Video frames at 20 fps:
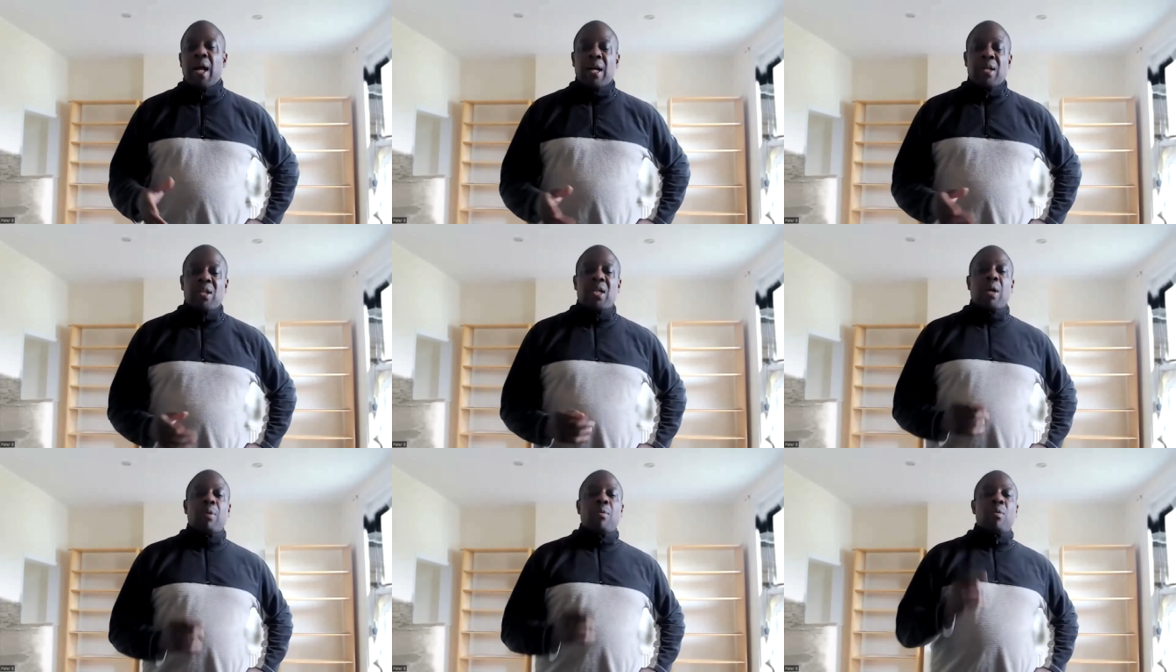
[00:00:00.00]

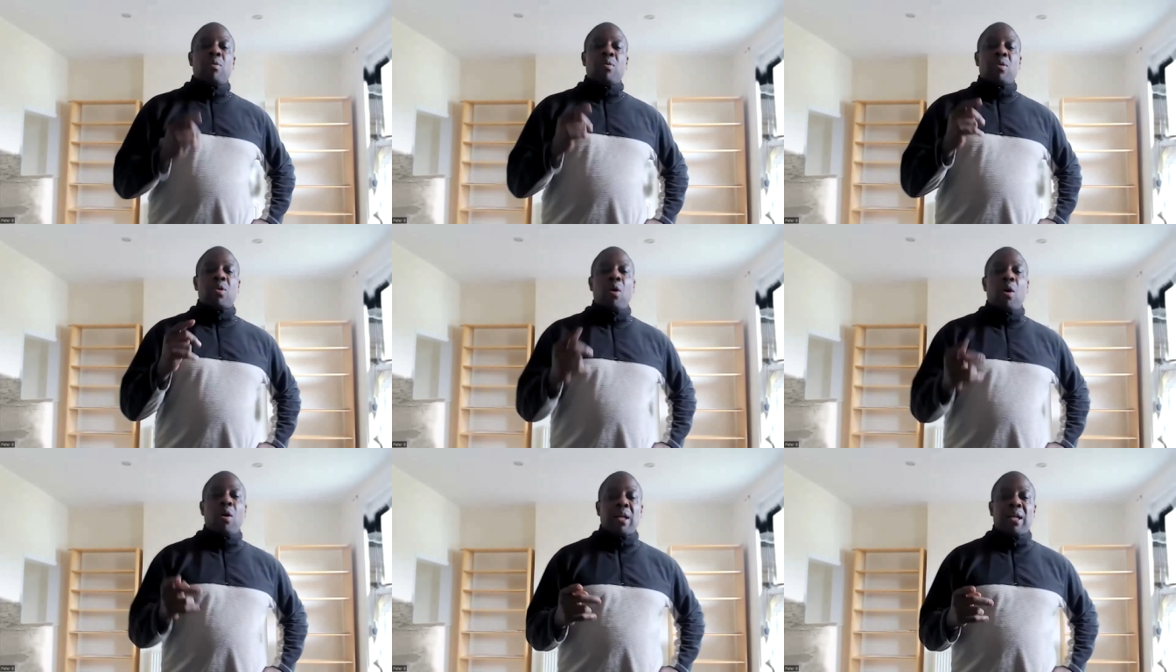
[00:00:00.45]
and so we were
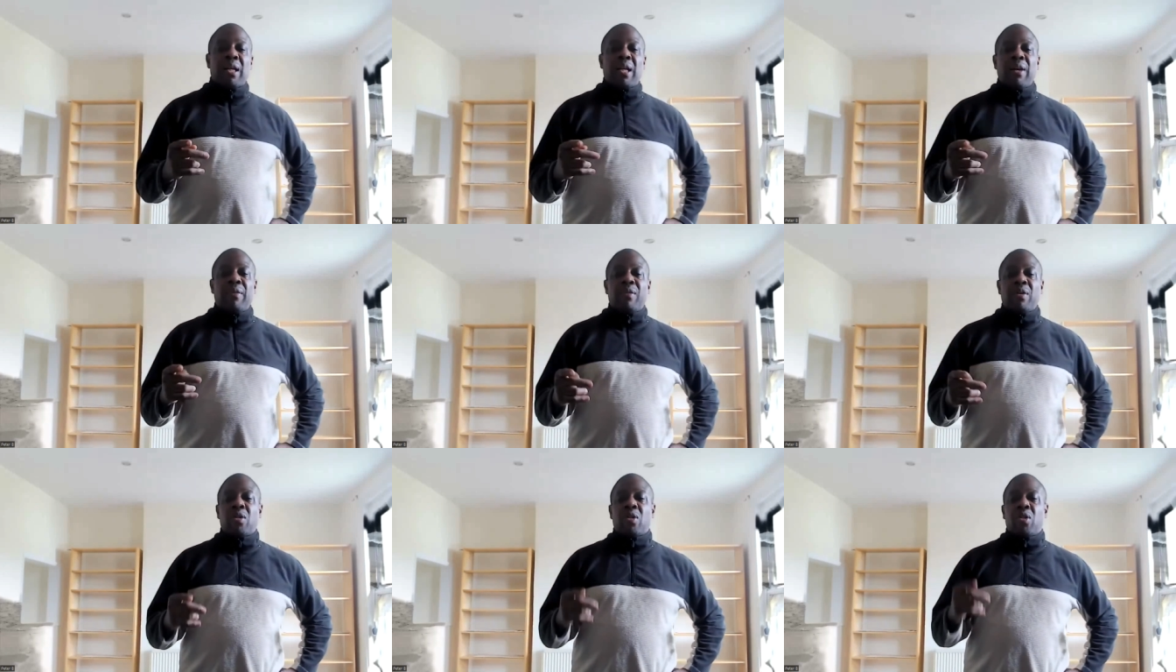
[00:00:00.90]
starting
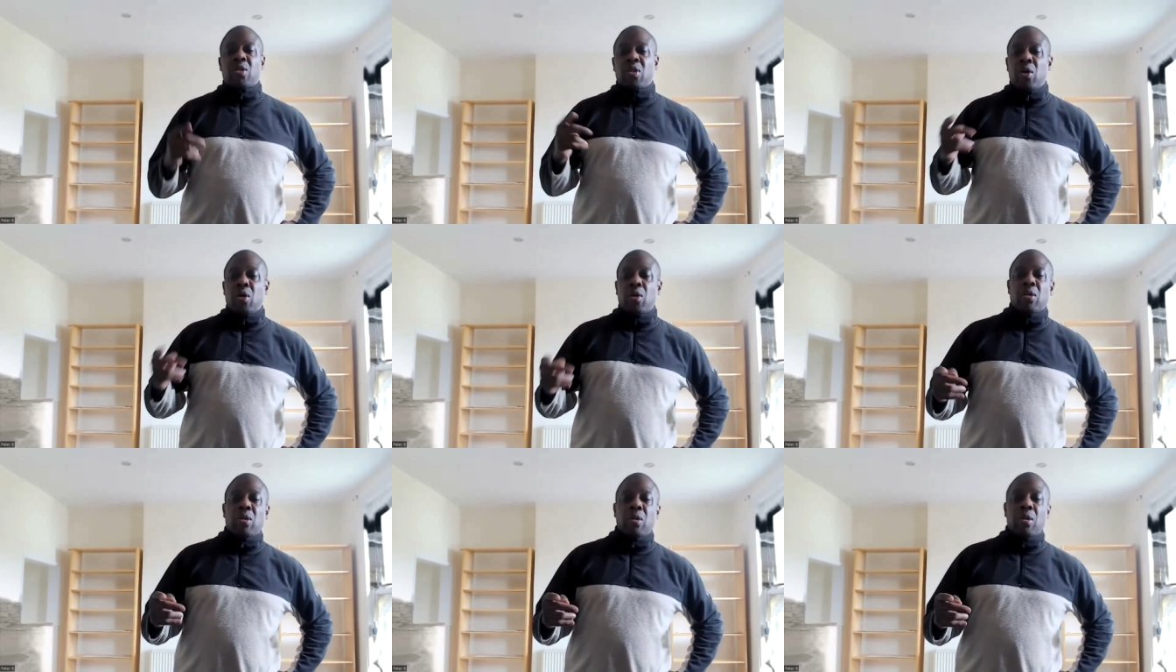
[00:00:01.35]
giving
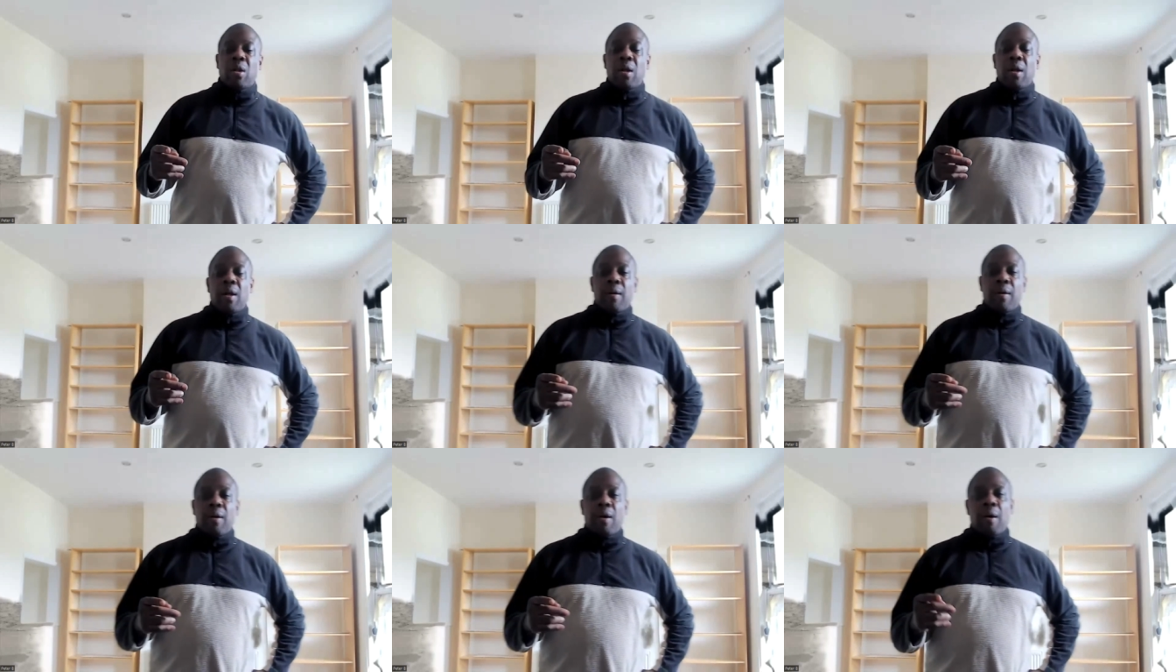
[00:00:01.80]

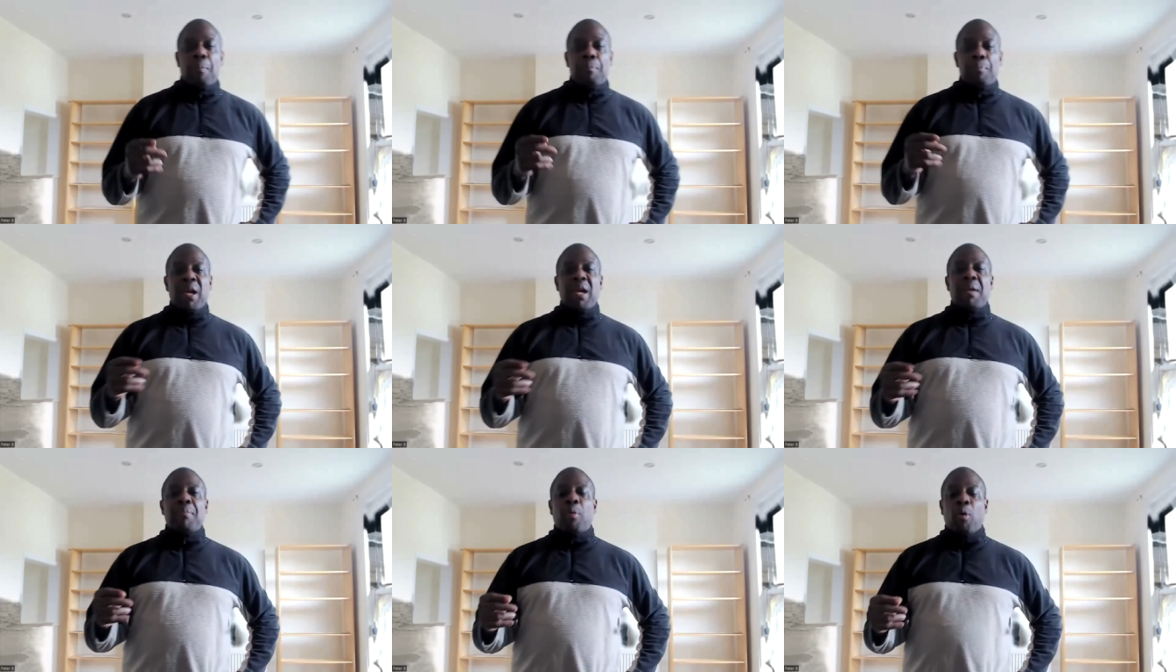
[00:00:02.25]
certain uh,
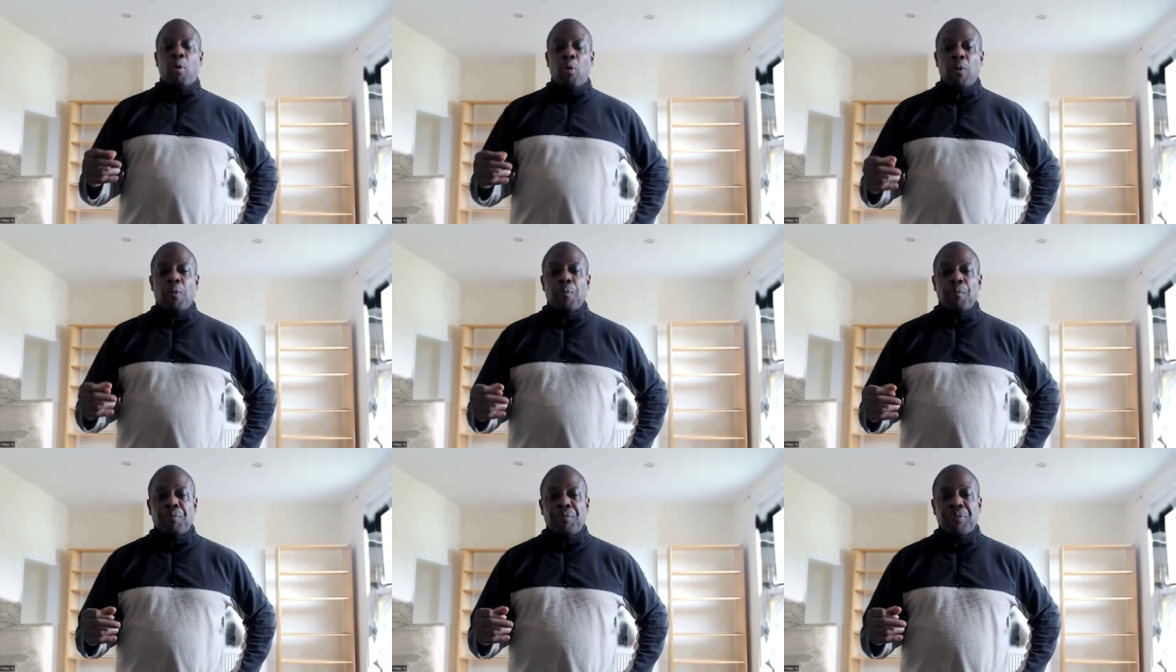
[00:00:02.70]

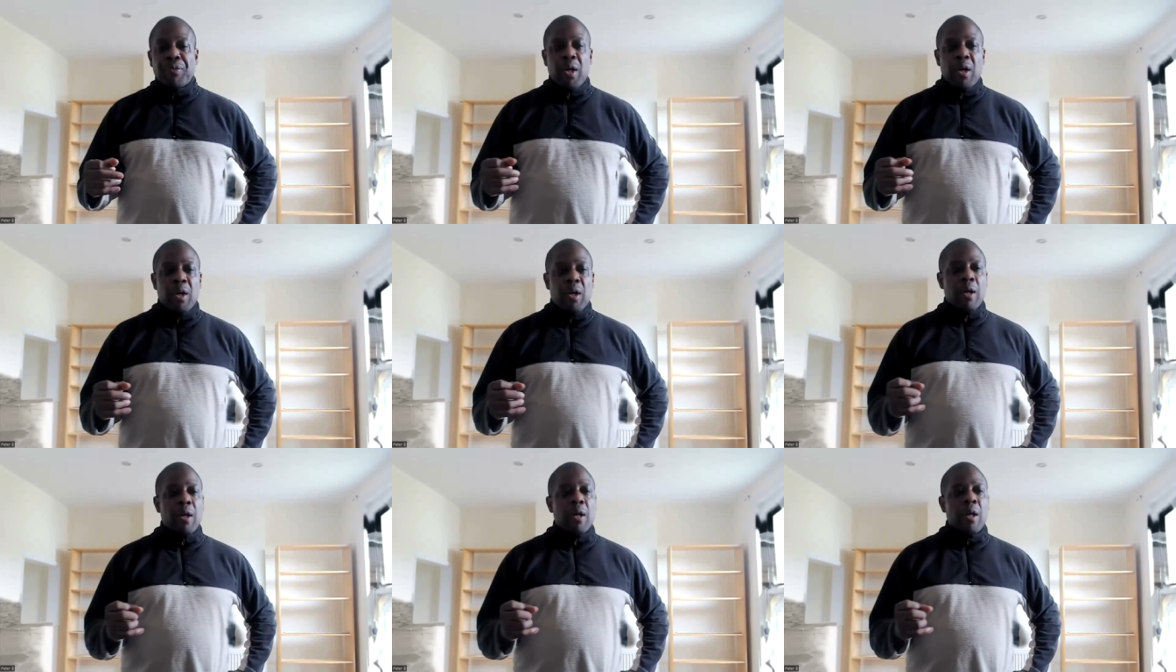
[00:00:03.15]
people
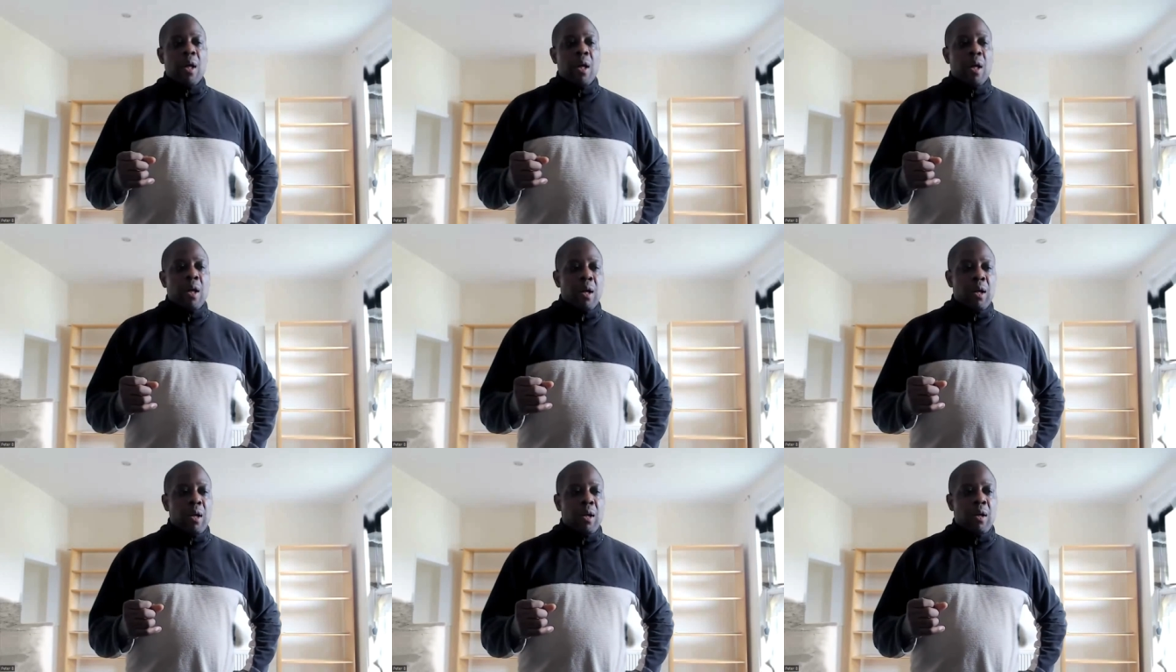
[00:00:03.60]
uh,
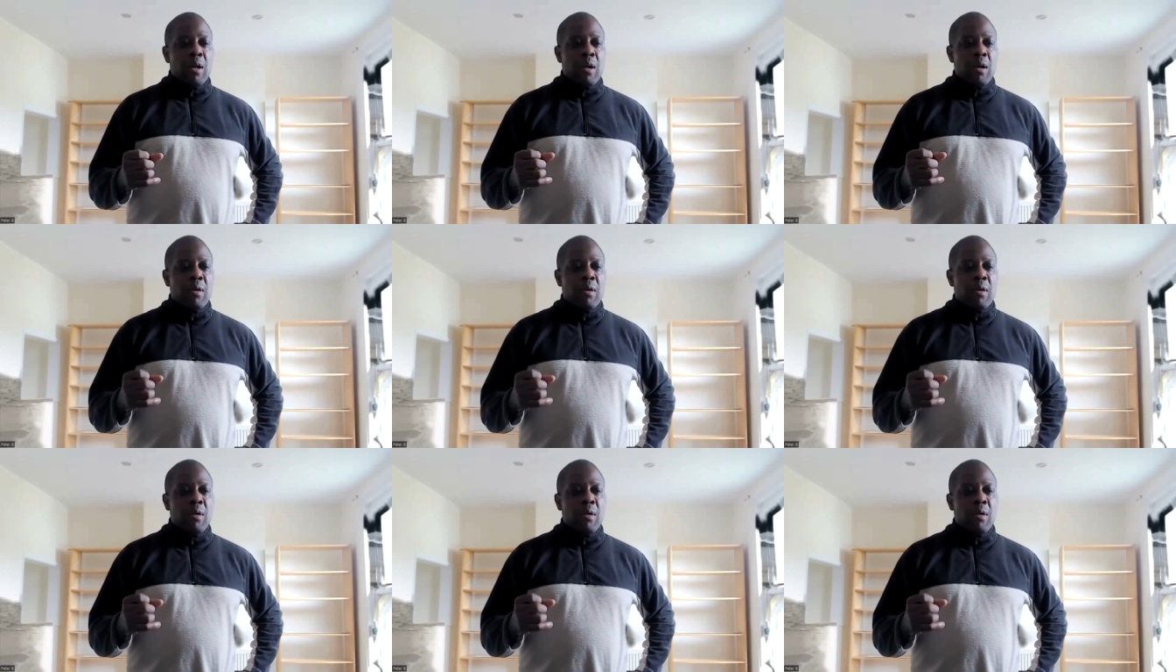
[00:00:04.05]
uh,